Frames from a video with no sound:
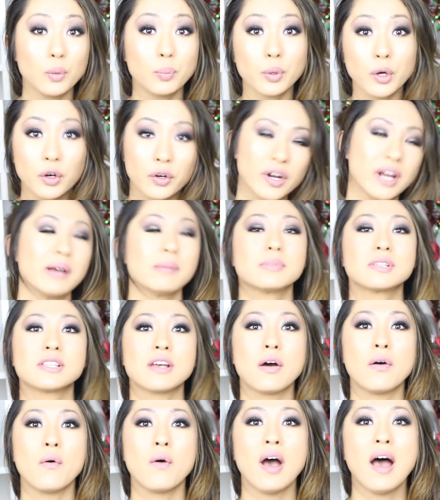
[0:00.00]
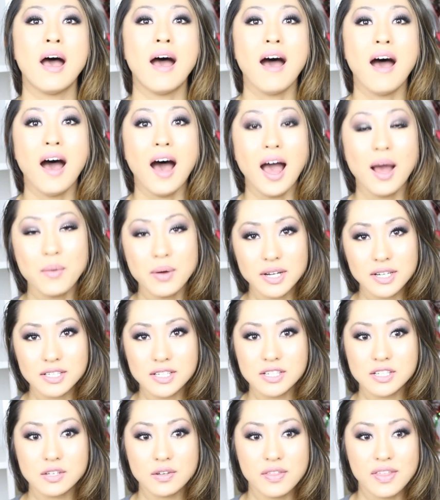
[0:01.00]
program. So I wanted
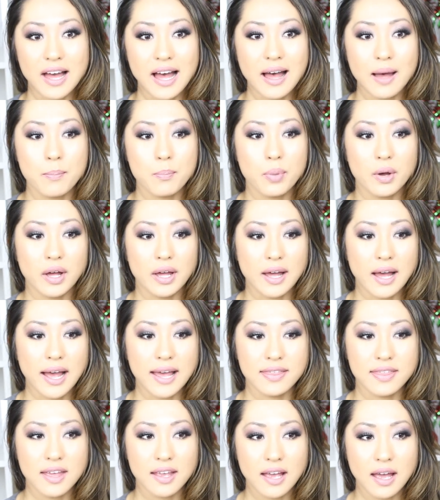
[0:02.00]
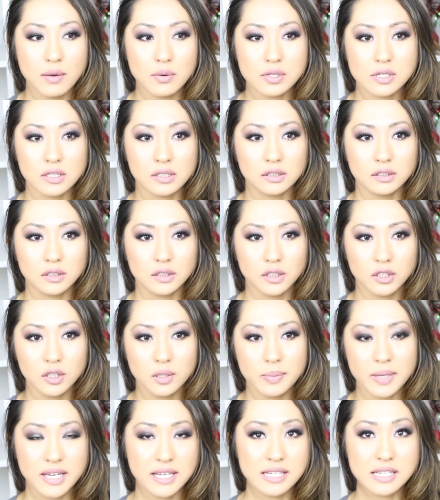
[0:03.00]
to do that, but I think I was a
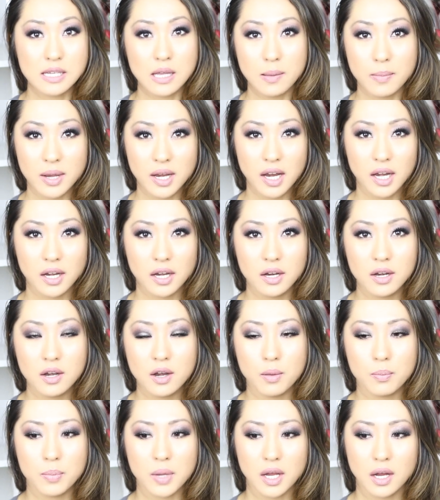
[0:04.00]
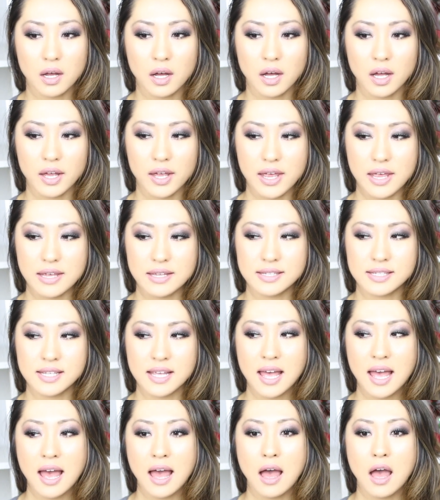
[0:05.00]
little bit intimidated because
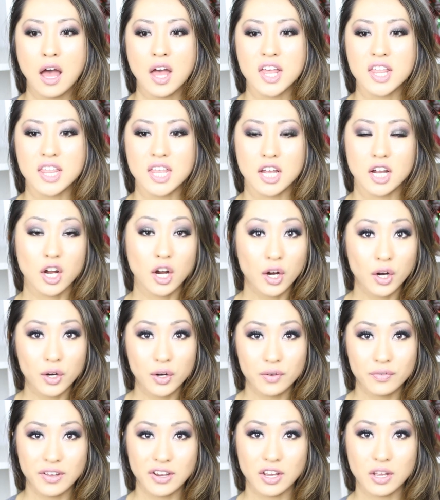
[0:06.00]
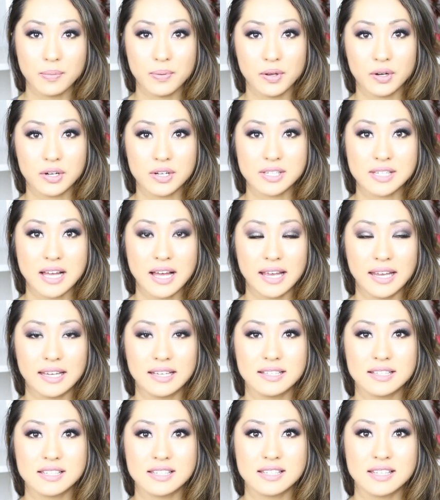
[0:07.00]
the curve in computer
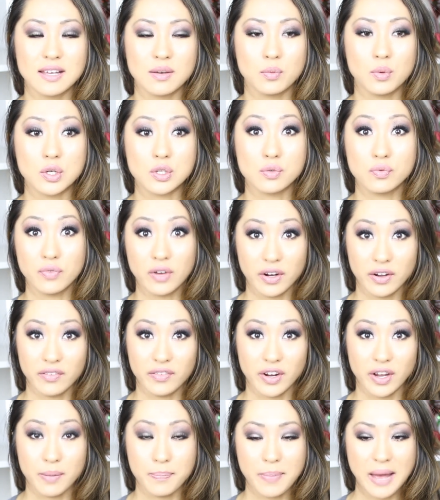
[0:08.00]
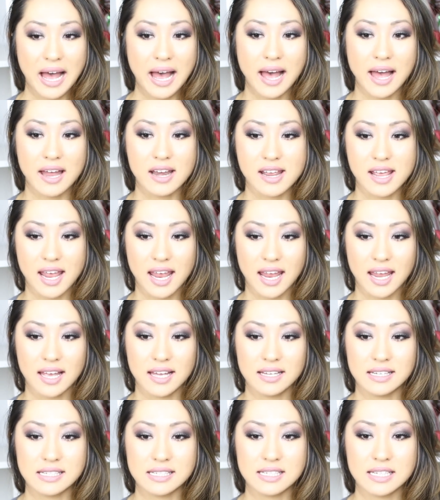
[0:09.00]
science was very, very bad.
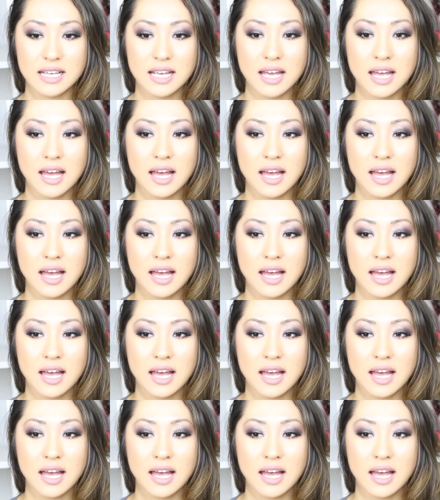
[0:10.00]
And